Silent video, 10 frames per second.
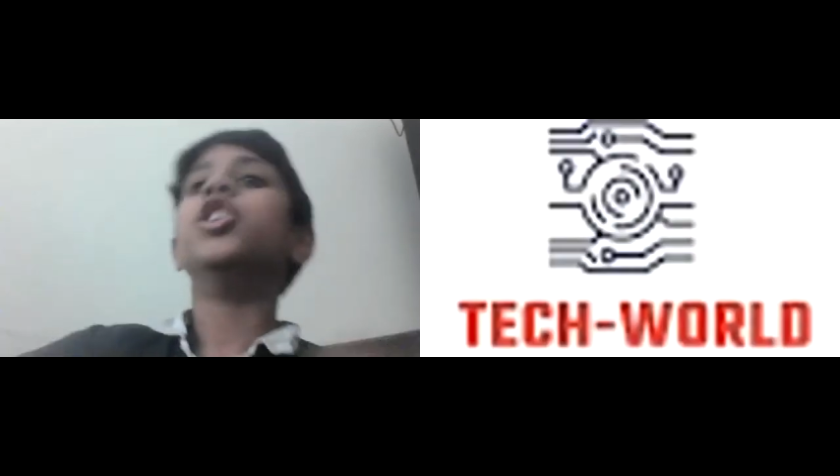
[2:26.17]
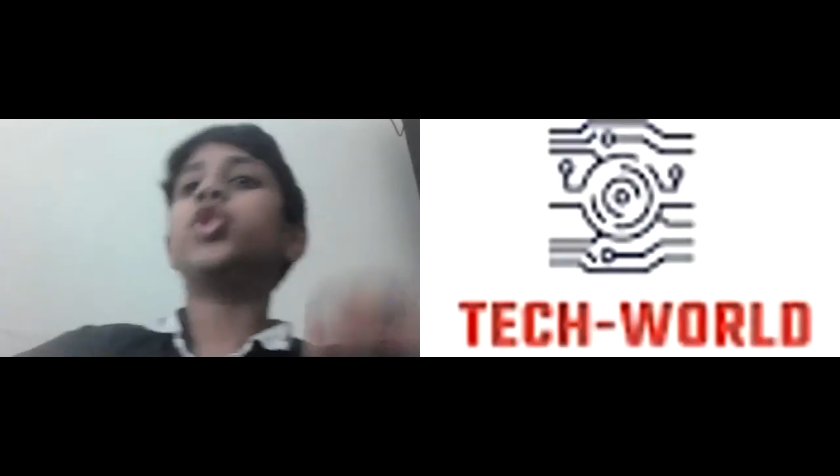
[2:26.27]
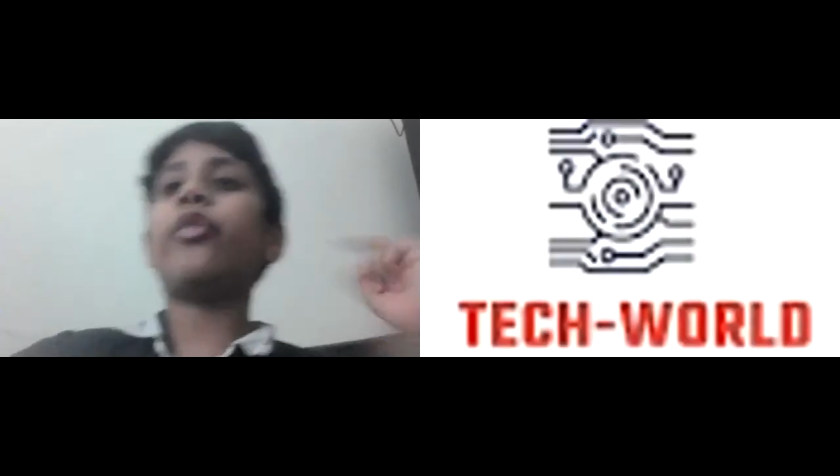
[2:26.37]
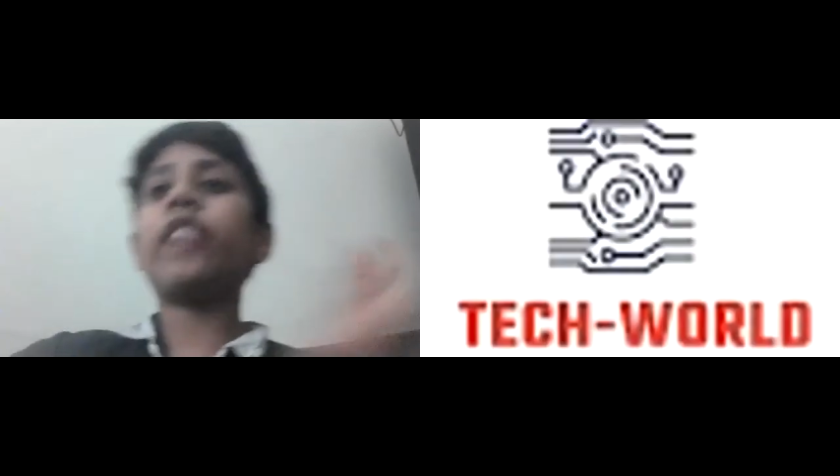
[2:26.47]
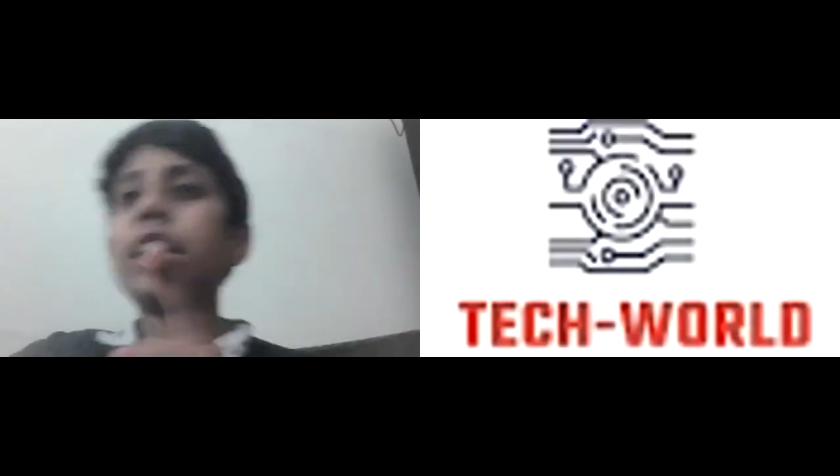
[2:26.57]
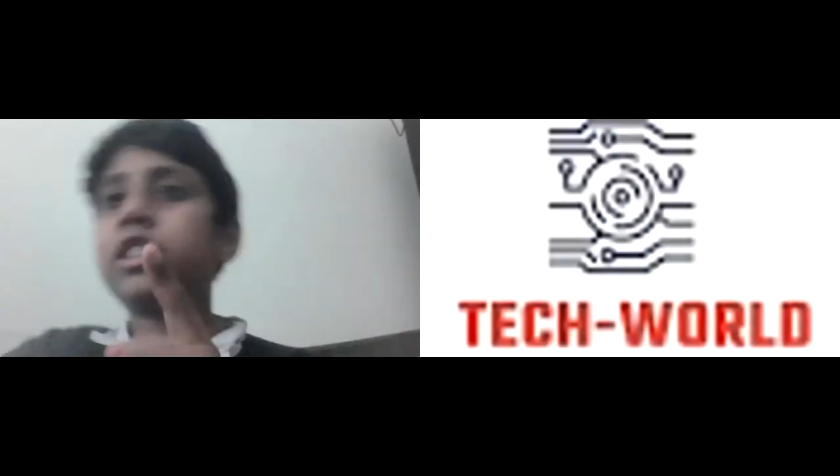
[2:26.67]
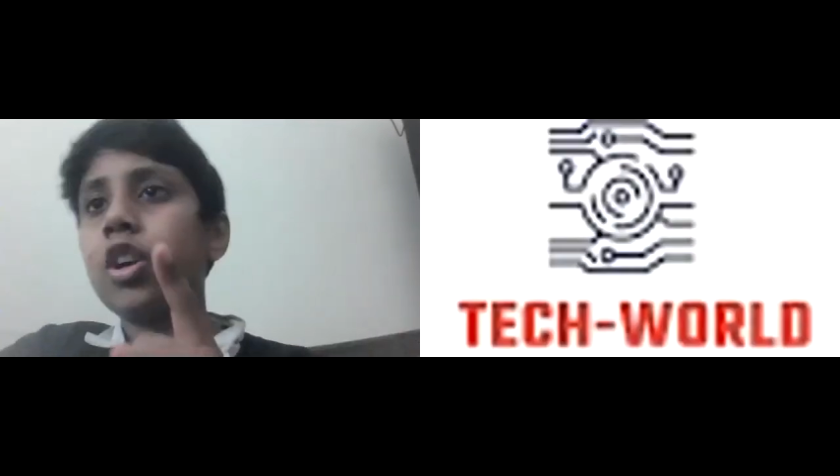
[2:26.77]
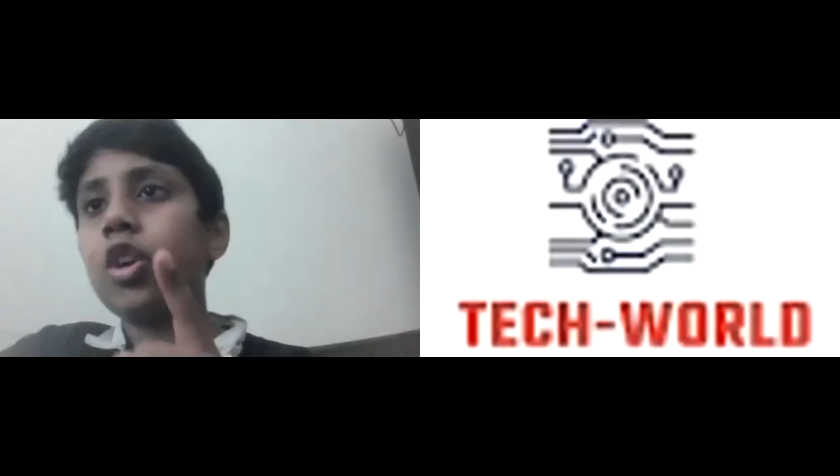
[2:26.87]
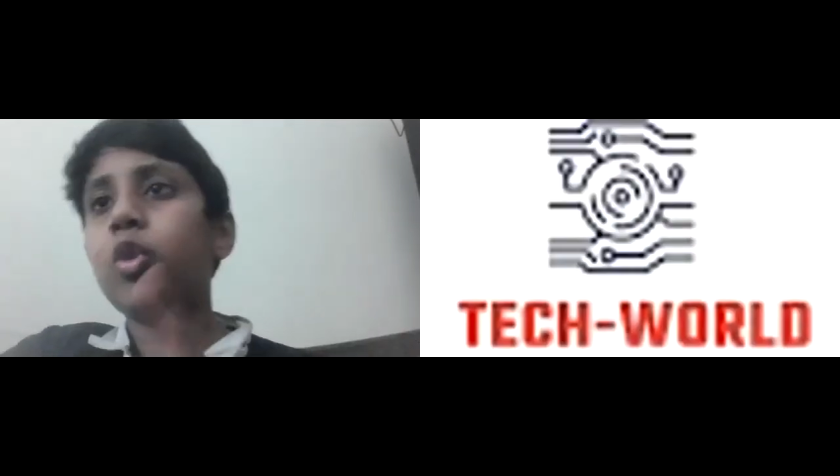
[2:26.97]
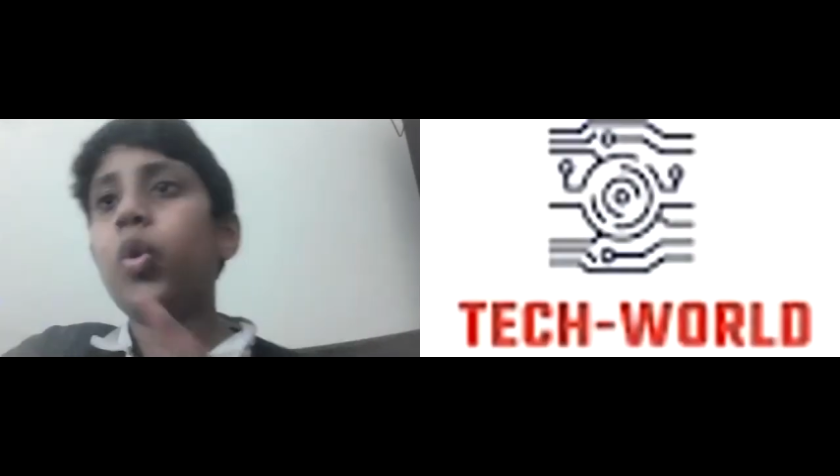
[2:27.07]
So if you guys
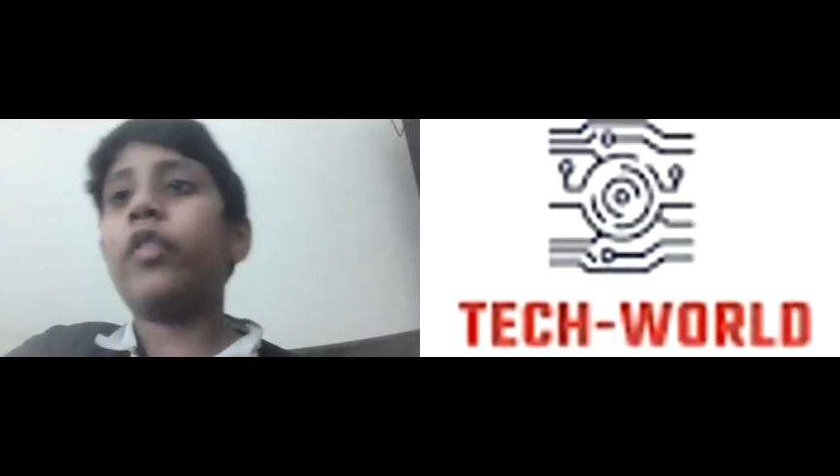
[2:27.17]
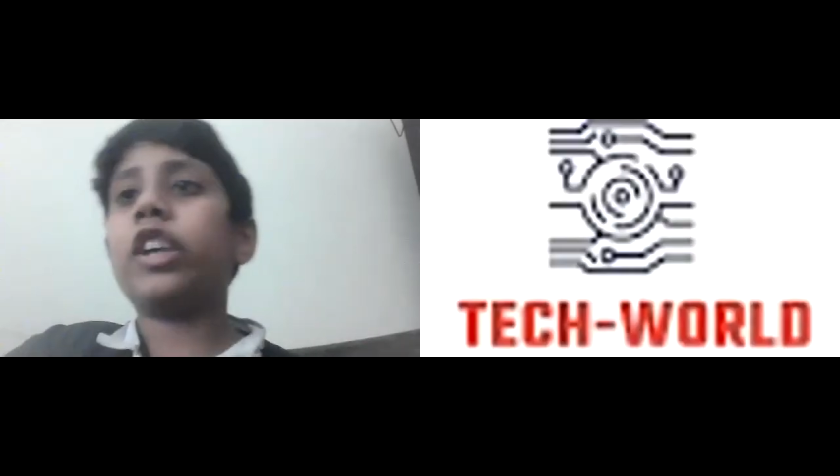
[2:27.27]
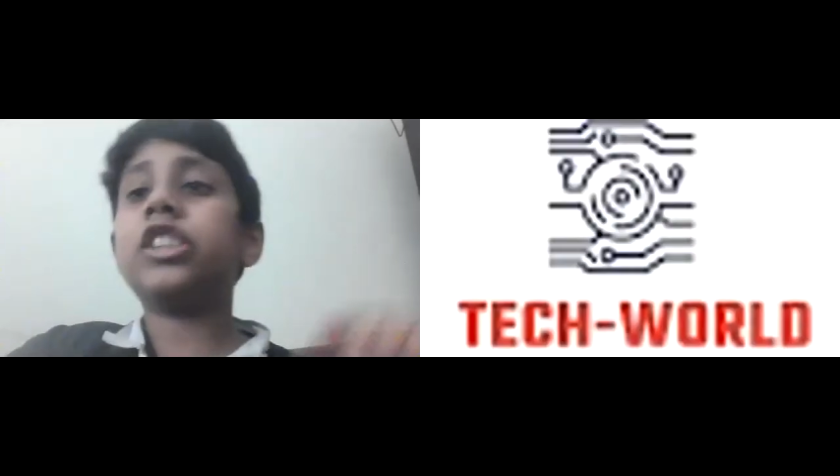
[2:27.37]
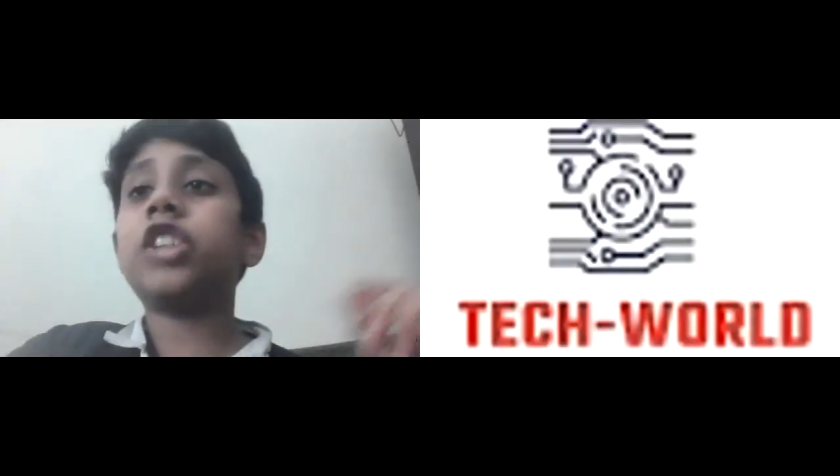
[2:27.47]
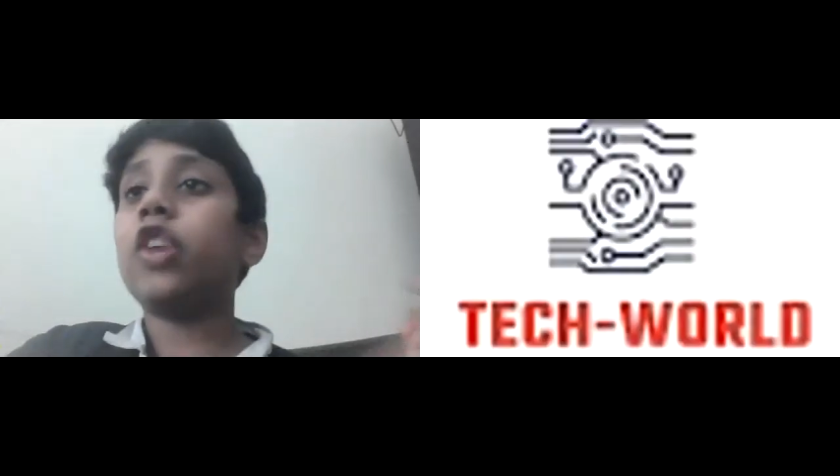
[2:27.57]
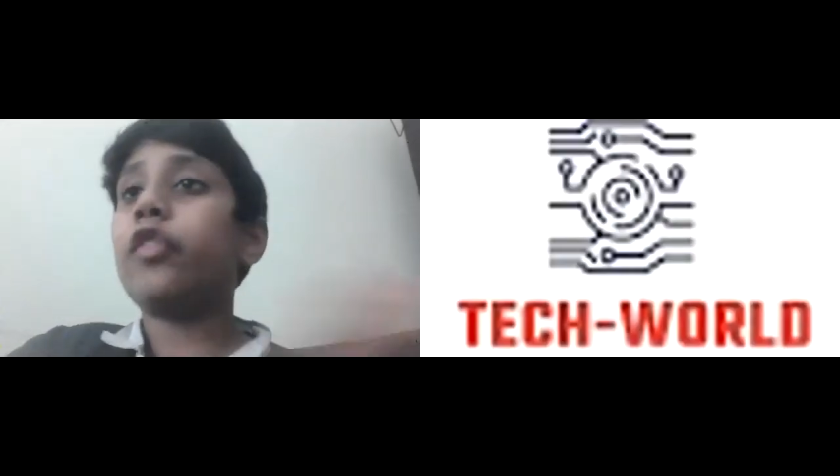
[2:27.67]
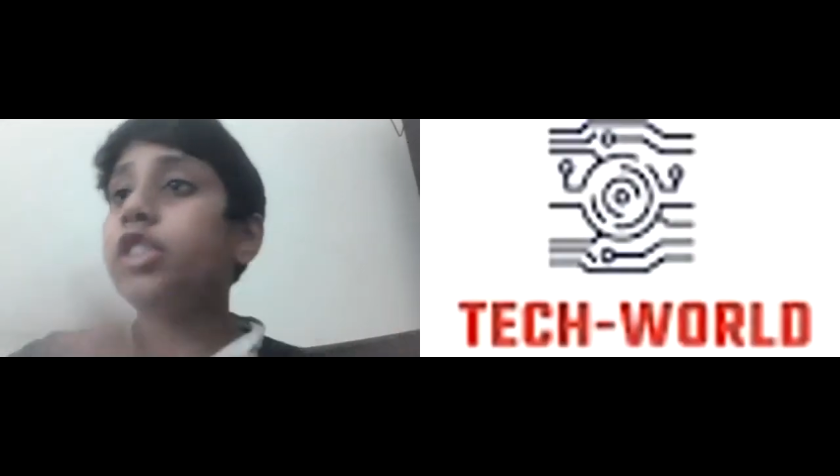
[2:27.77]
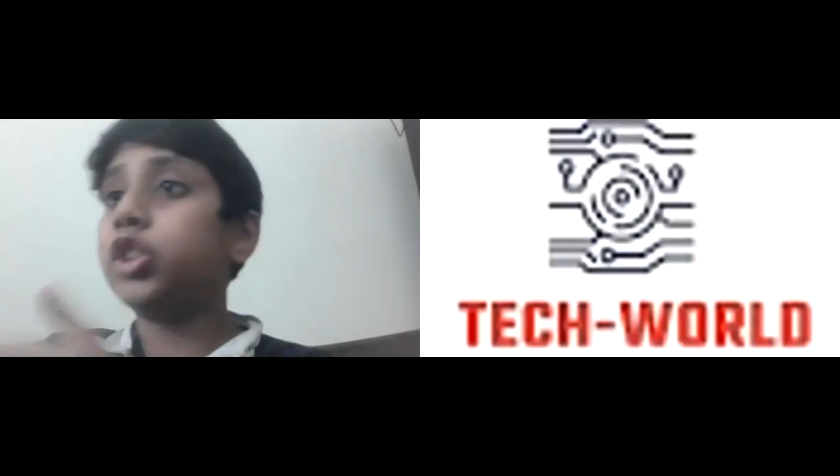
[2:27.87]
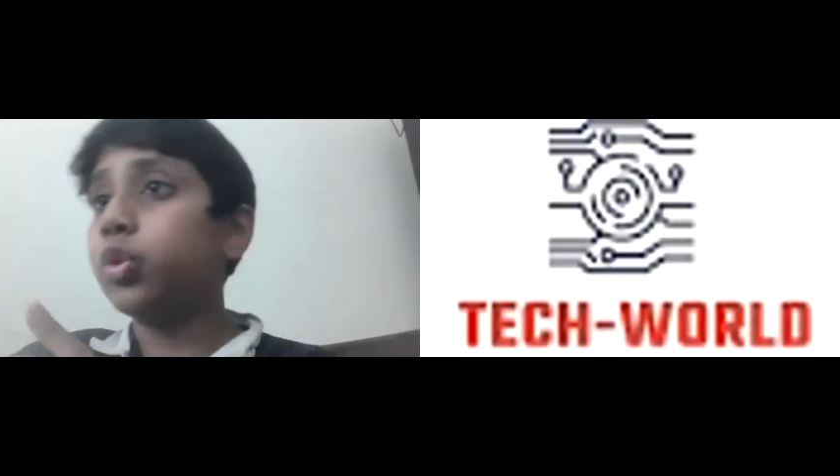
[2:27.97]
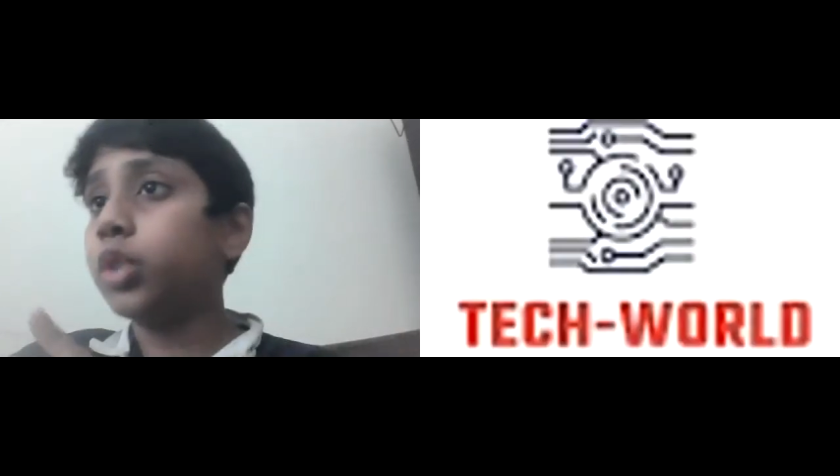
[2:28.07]
turn on the notification, tell your
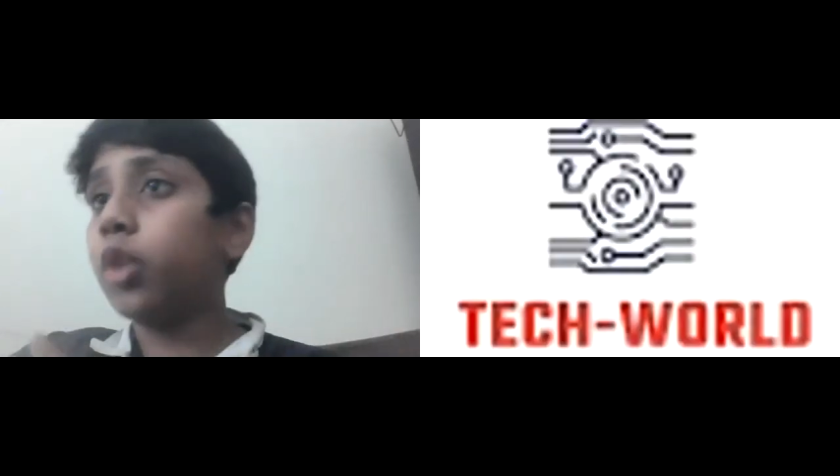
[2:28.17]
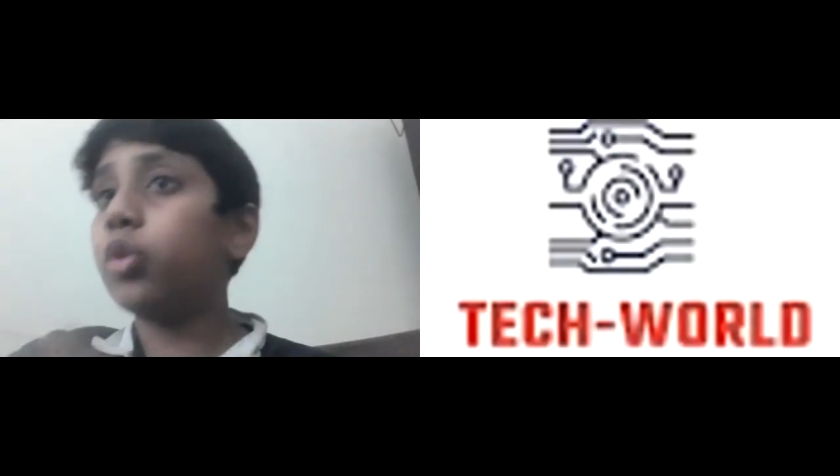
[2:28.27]
friends to do that.